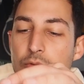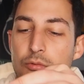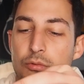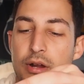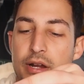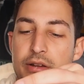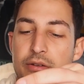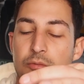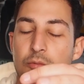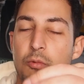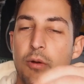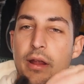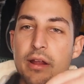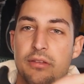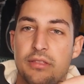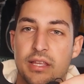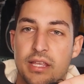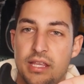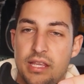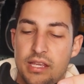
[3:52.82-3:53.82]
right where
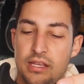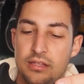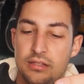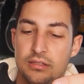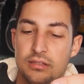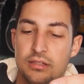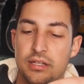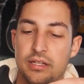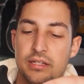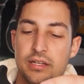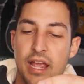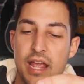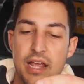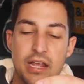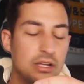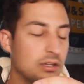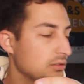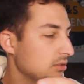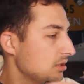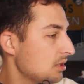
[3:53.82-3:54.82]
the heel and
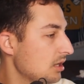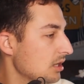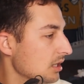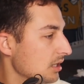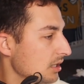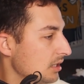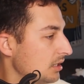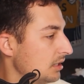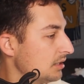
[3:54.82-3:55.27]
ankle are,